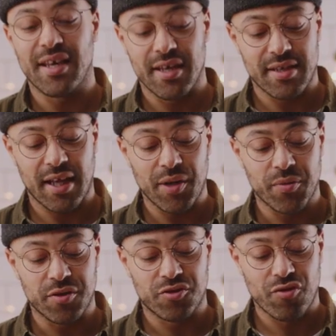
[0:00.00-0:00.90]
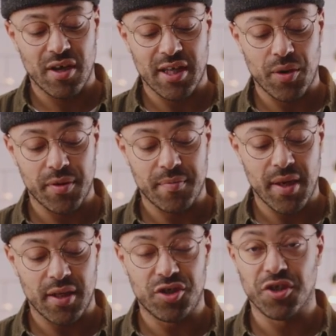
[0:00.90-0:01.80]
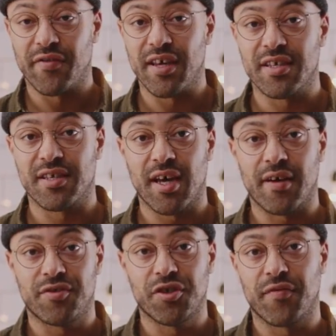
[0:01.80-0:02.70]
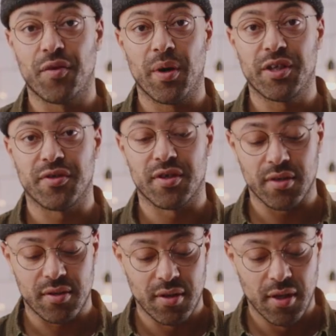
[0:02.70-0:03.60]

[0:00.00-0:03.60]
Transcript: is that it was a drink that was made just for his staff, just for the waitresses.